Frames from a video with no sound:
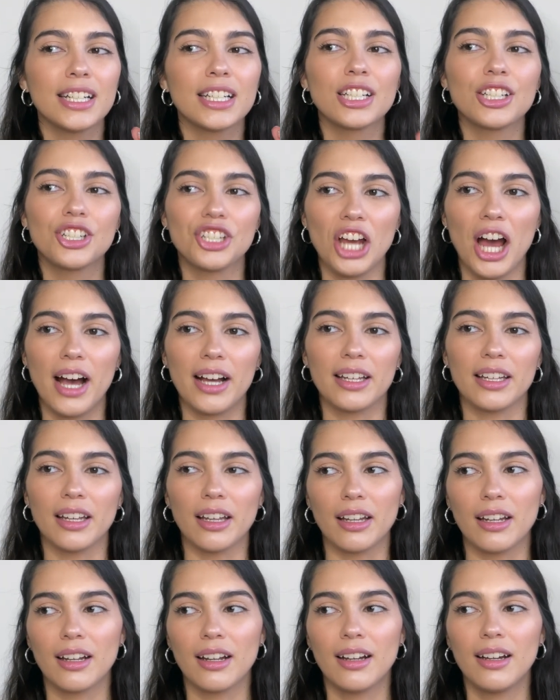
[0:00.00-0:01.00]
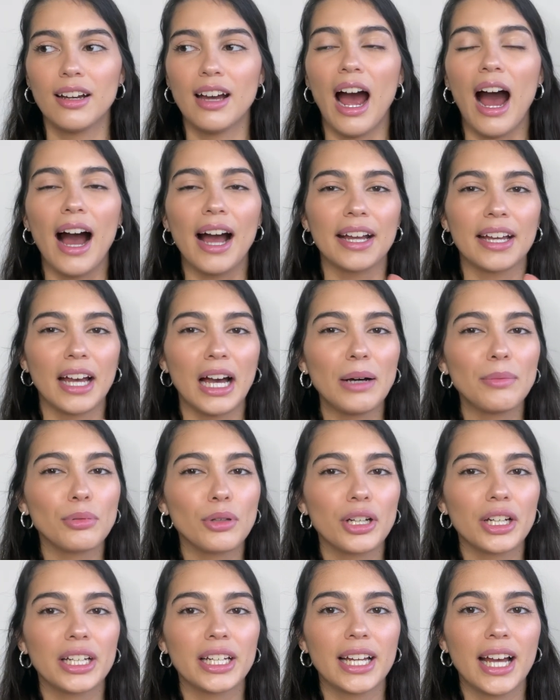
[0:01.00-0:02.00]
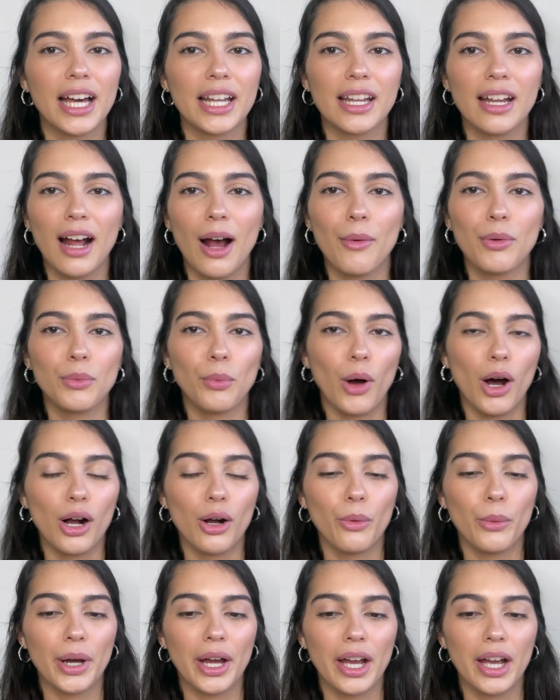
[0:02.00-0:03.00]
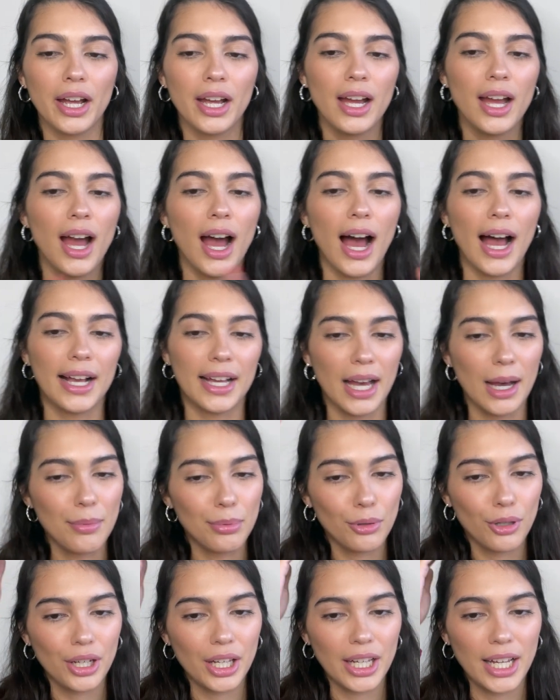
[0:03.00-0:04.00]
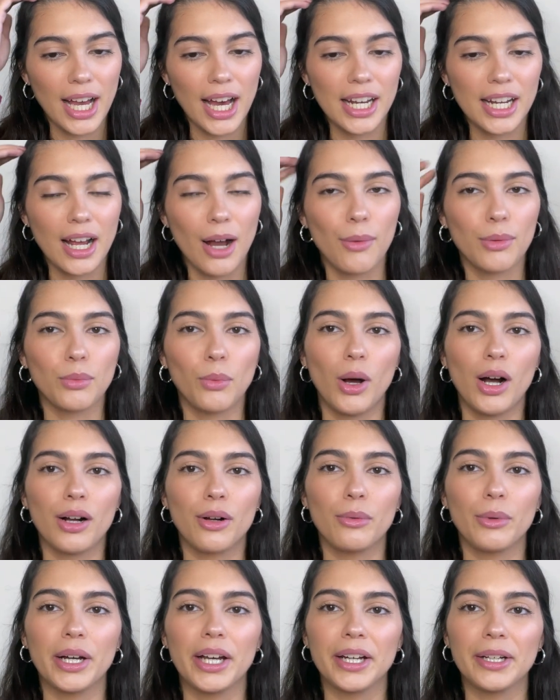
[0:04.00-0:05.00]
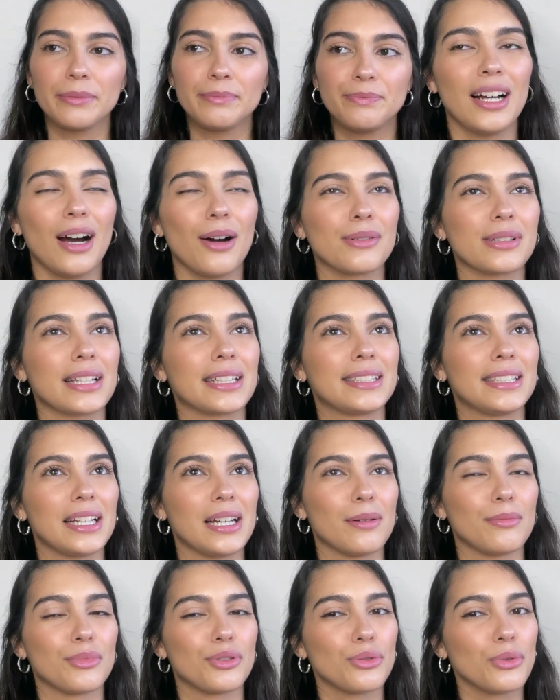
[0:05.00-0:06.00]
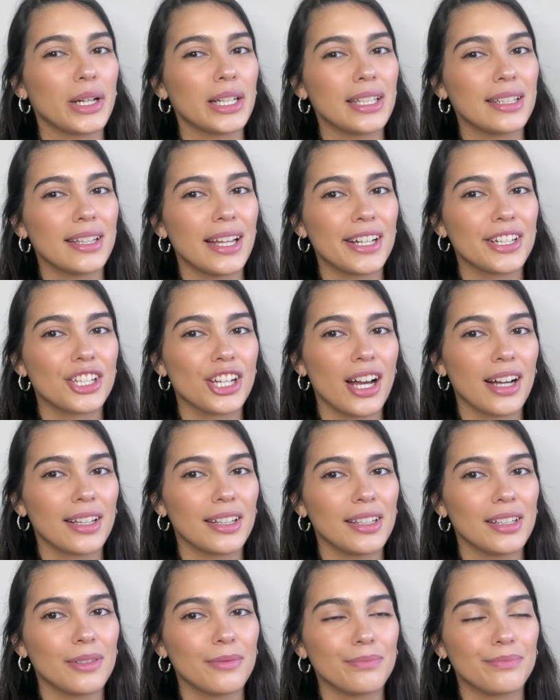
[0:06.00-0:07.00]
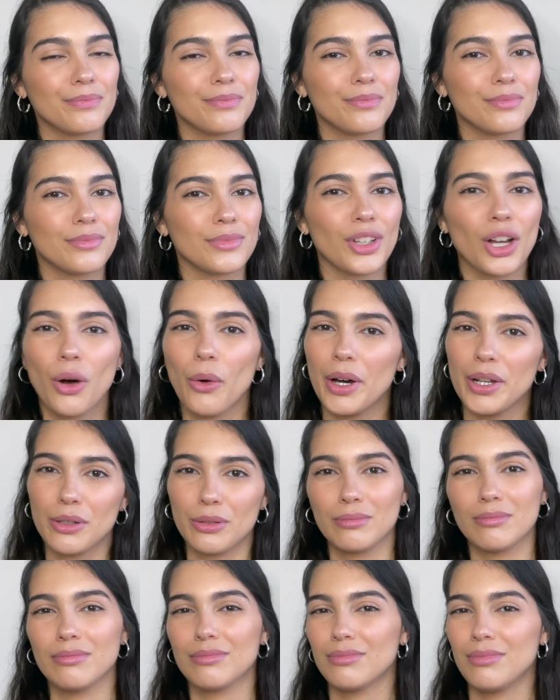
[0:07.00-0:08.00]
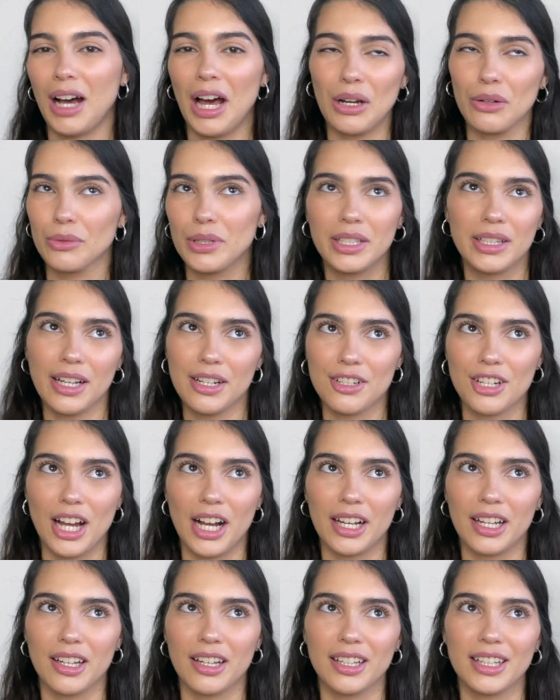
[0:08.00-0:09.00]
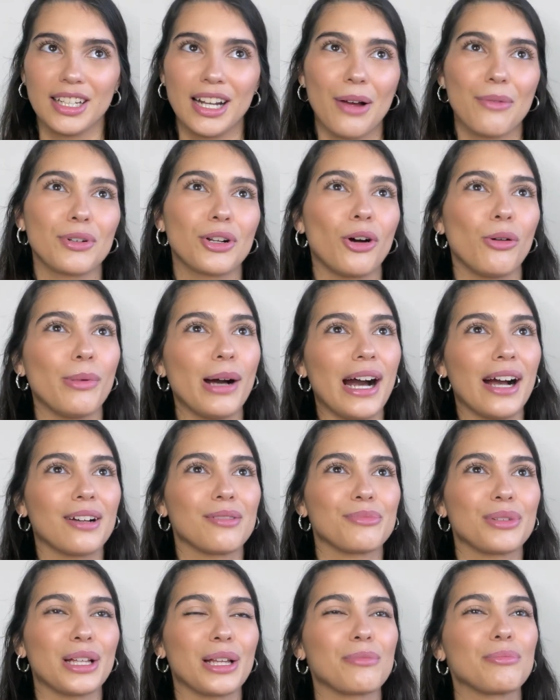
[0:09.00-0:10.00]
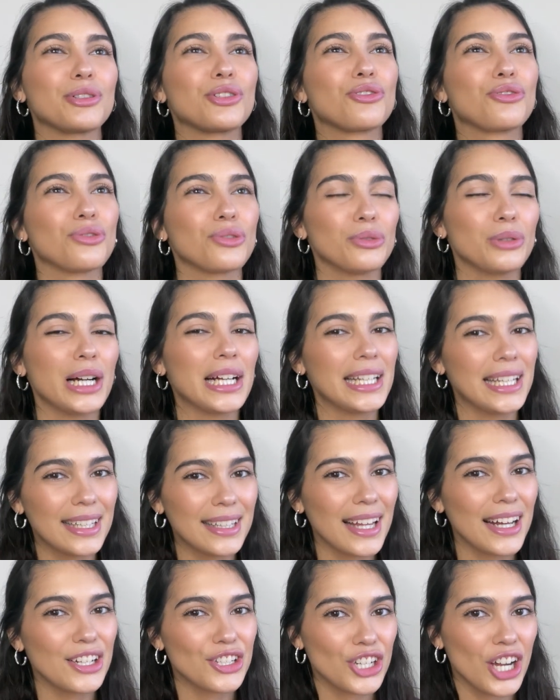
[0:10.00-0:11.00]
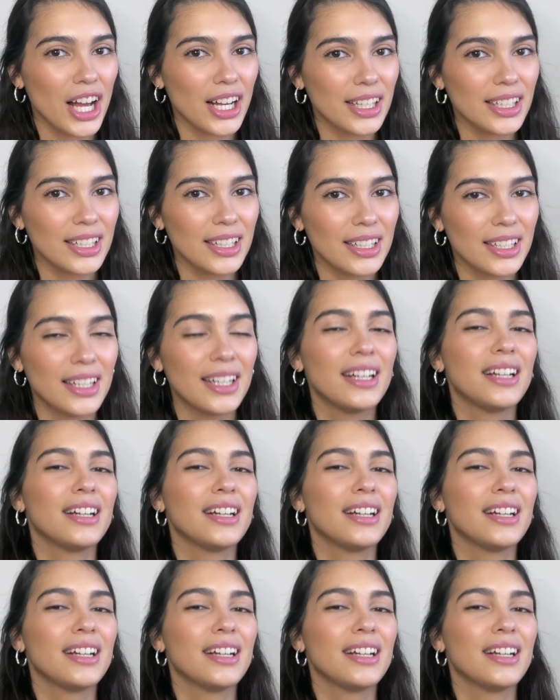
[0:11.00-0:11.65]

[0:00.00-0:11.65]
jacket. I kept looking at it, I would walk away. I kept looking at it, I would walk away. I was like, damn, do I need that jacket? No, I don't, I don't need that jacket. And then I would go back and be like, but do I need that jacket?